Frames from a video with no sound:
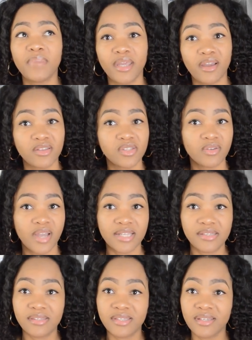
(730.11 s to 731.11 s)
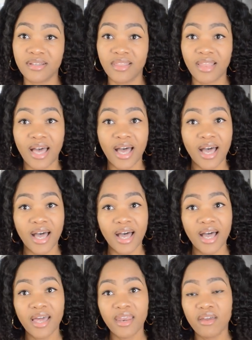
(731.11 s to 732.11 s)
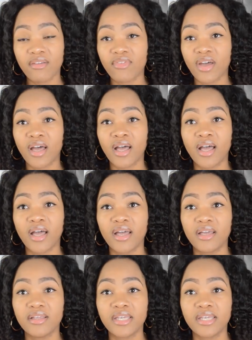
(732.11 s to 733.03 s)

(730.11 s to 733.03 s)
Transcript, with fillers: But I also got to see a lot of uh,